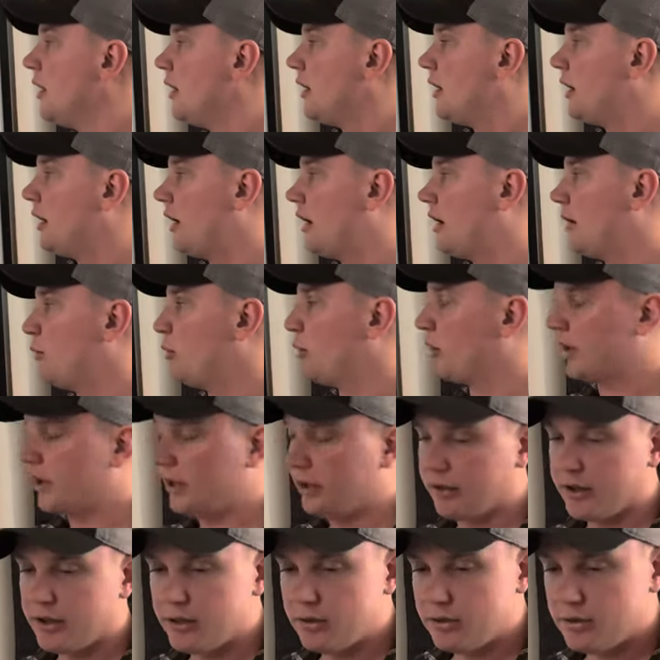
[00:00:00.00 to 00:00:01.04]
uh, will
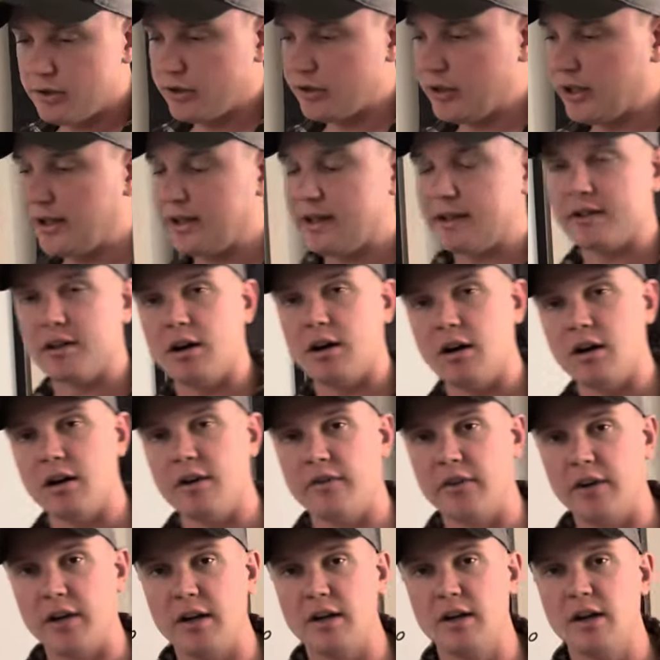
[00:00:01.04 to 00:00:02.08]
kill you. You need a ton of
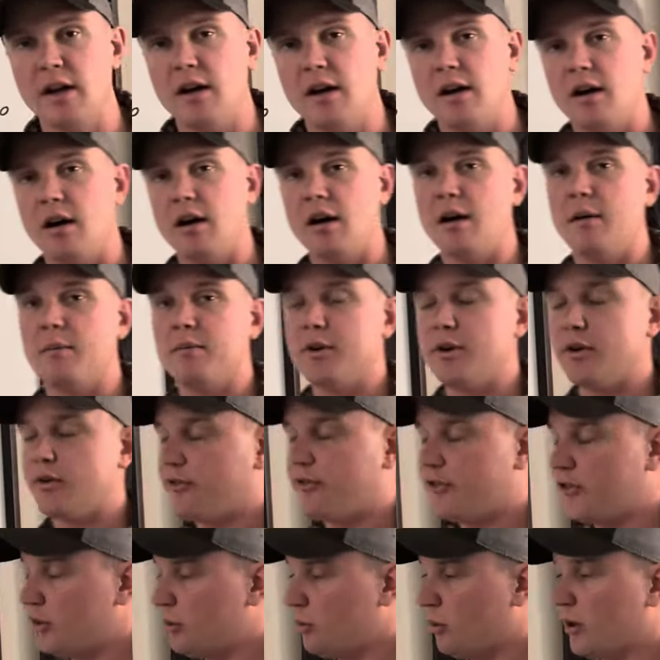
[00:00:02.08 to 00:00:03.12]
it. Um, your
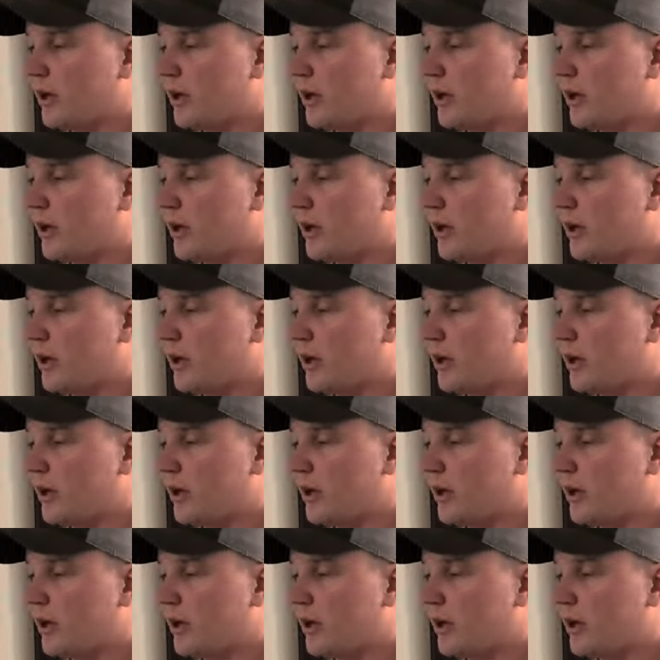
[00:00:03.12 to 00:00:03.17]
fuel